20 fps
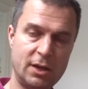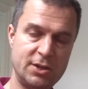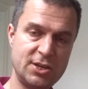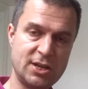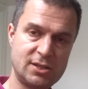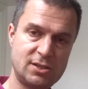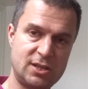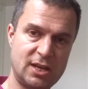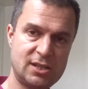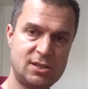And
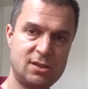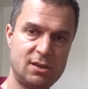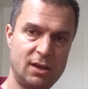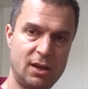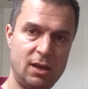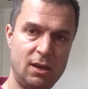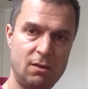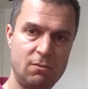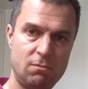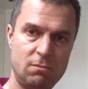just
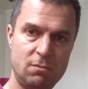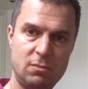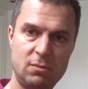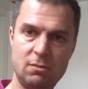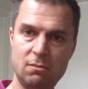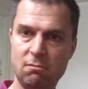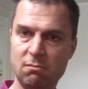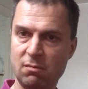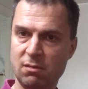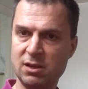yesterday,
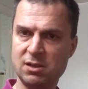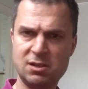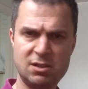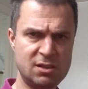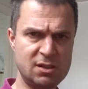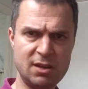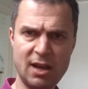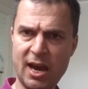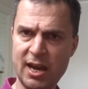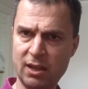
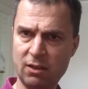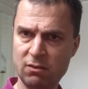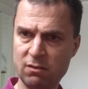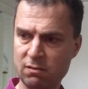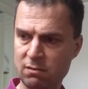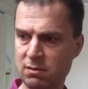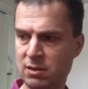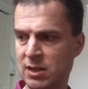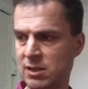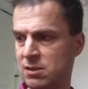this
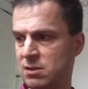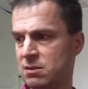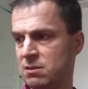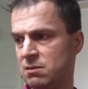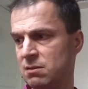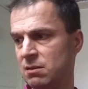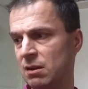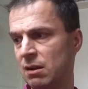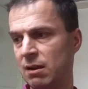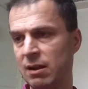night,
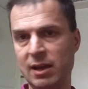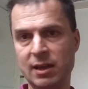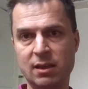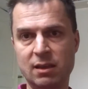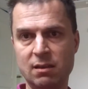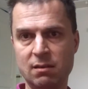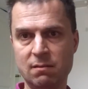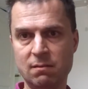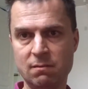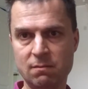just
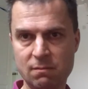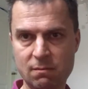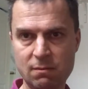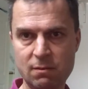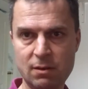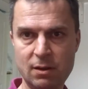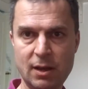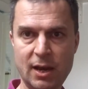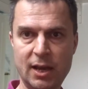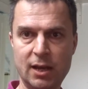like
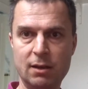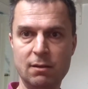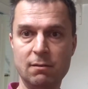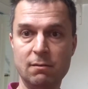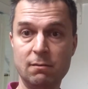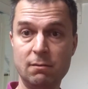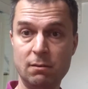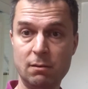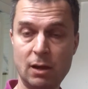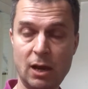9
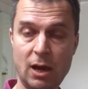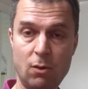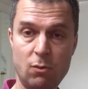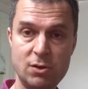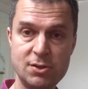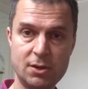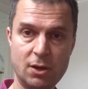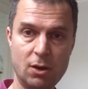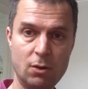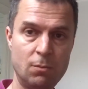
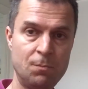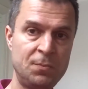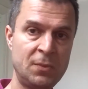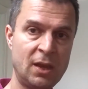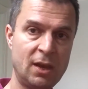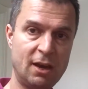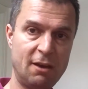hours ago,